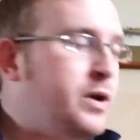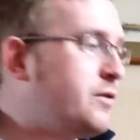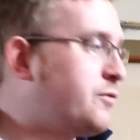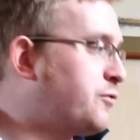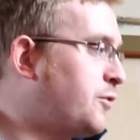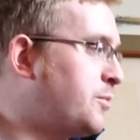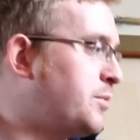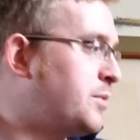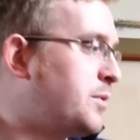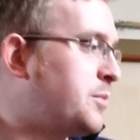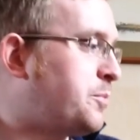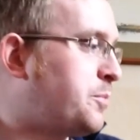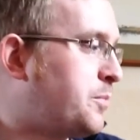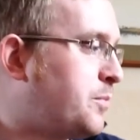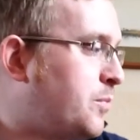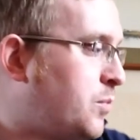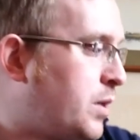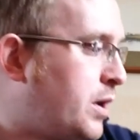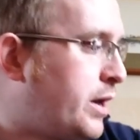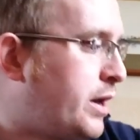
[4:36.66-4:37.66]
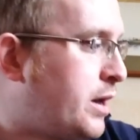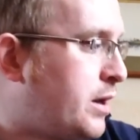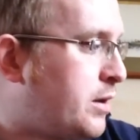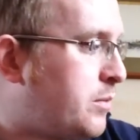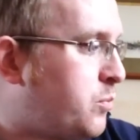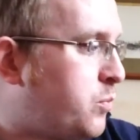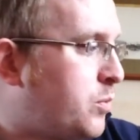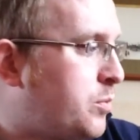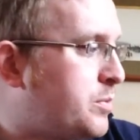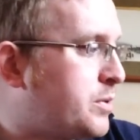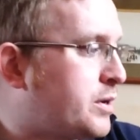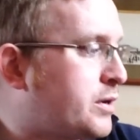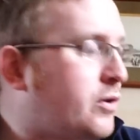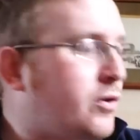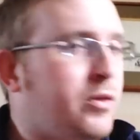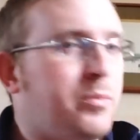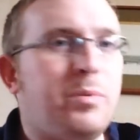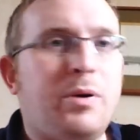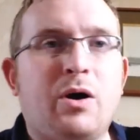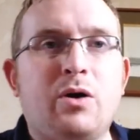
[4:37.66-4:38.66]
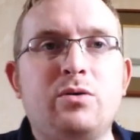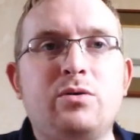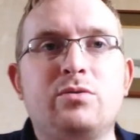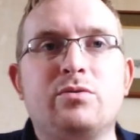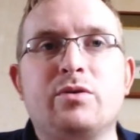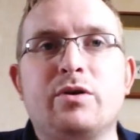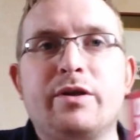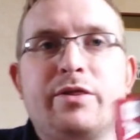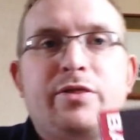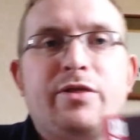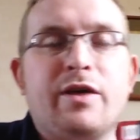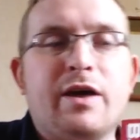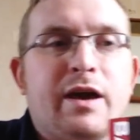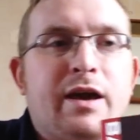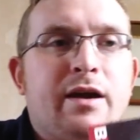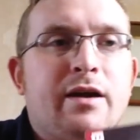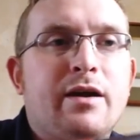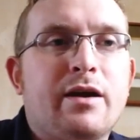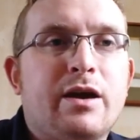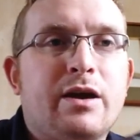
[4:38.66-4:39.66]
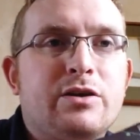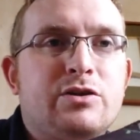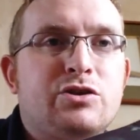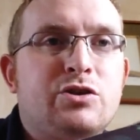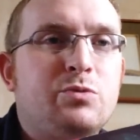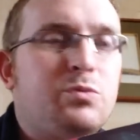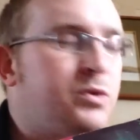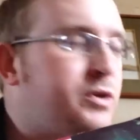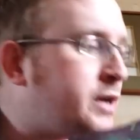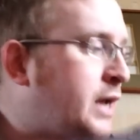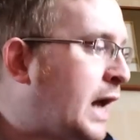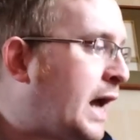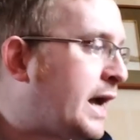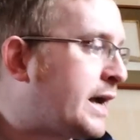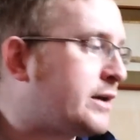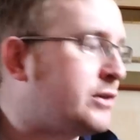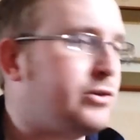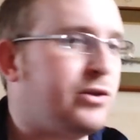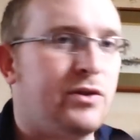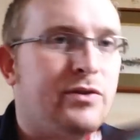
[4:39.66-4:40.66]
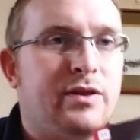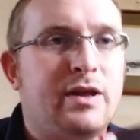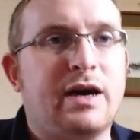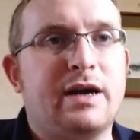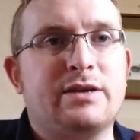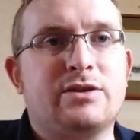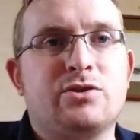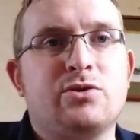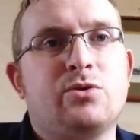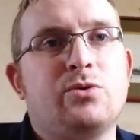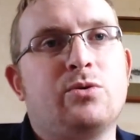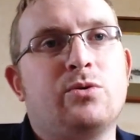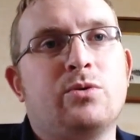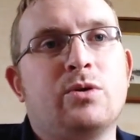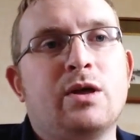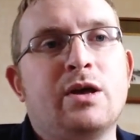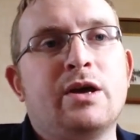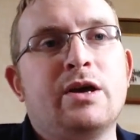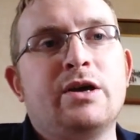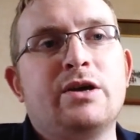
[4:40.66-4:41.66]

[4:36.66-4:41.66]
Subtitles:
From the woman I got the Polaroid thing, she wouldn't haggle on that at all.